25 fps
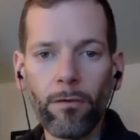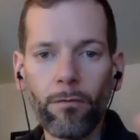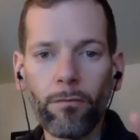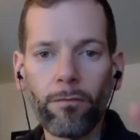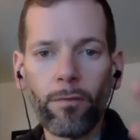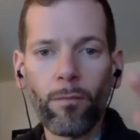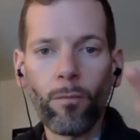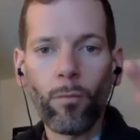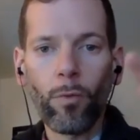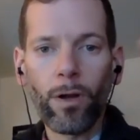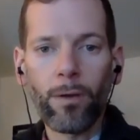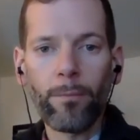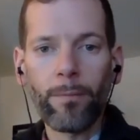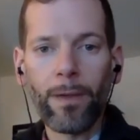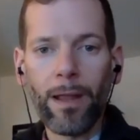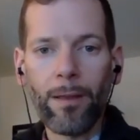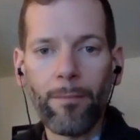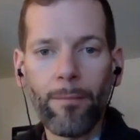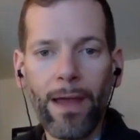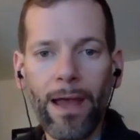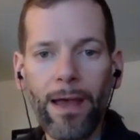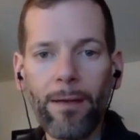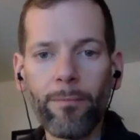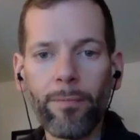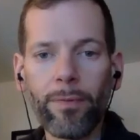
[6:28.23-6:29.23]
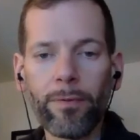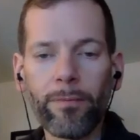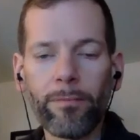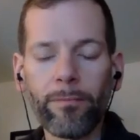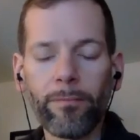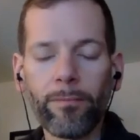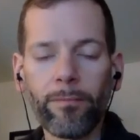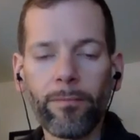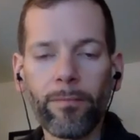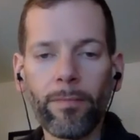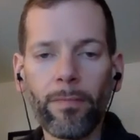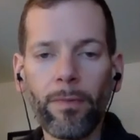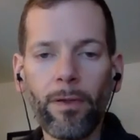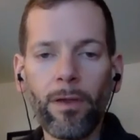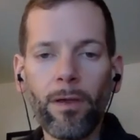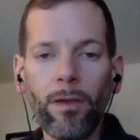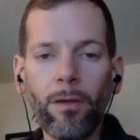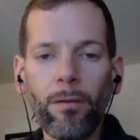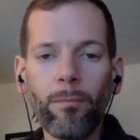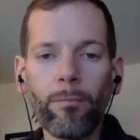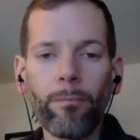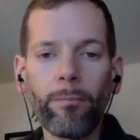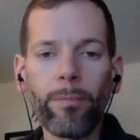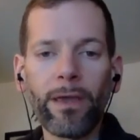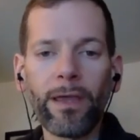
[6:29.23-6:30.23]
from one mind map,
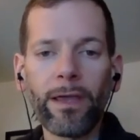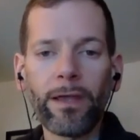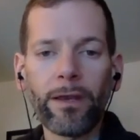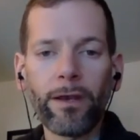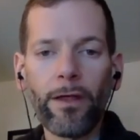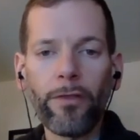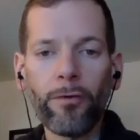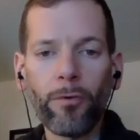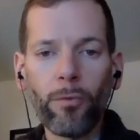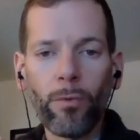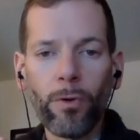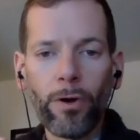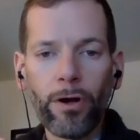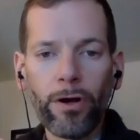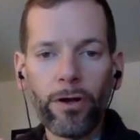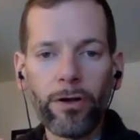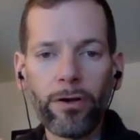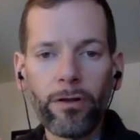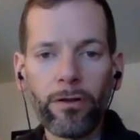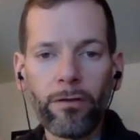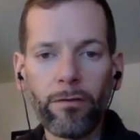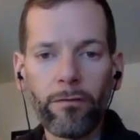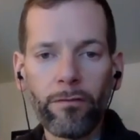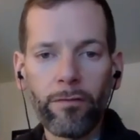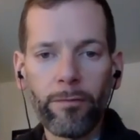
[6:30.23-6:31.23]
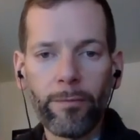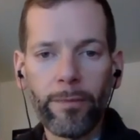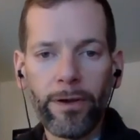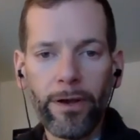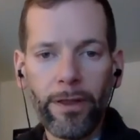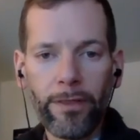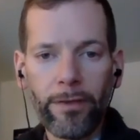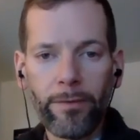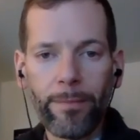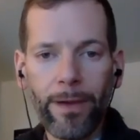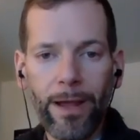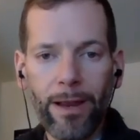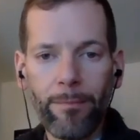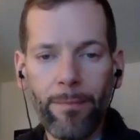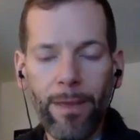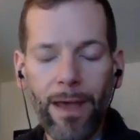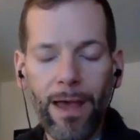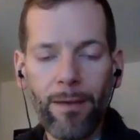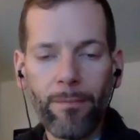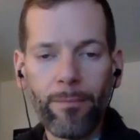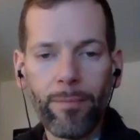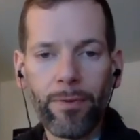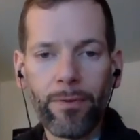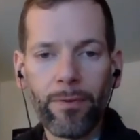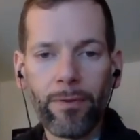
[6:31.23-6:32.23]
pick another word from another mind
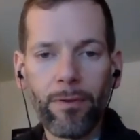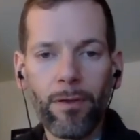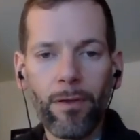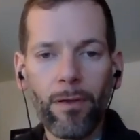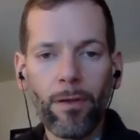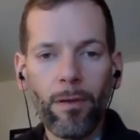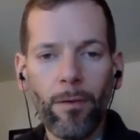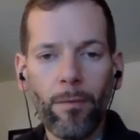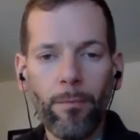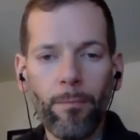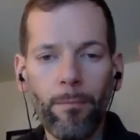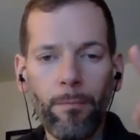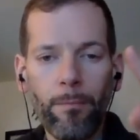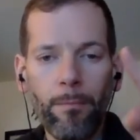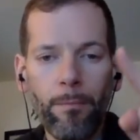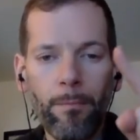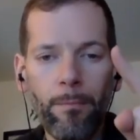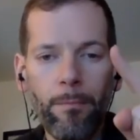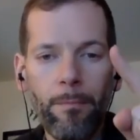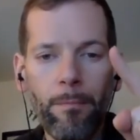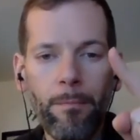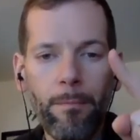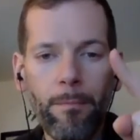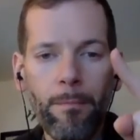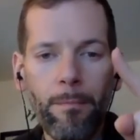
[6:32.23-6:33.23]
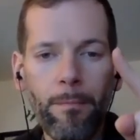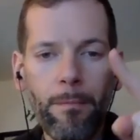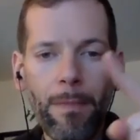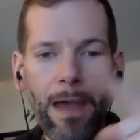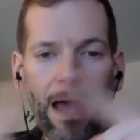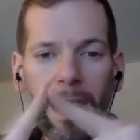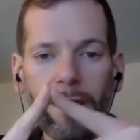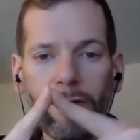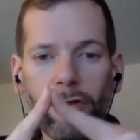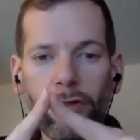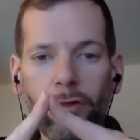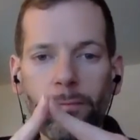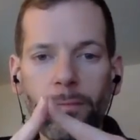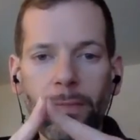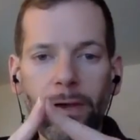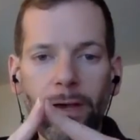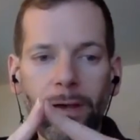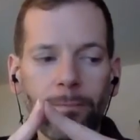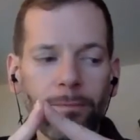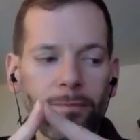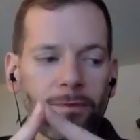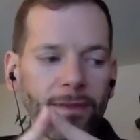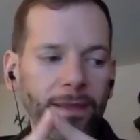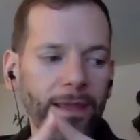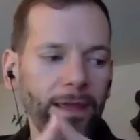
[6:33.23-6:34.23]
map, mash them
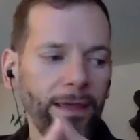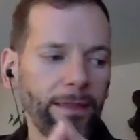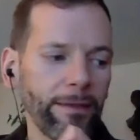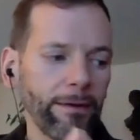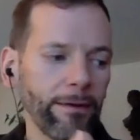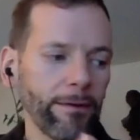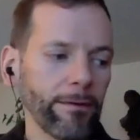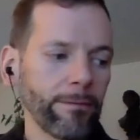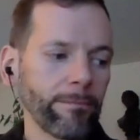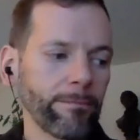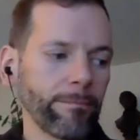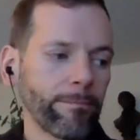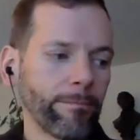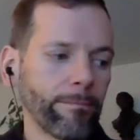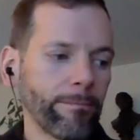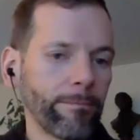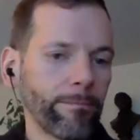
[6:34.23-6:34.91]
up together.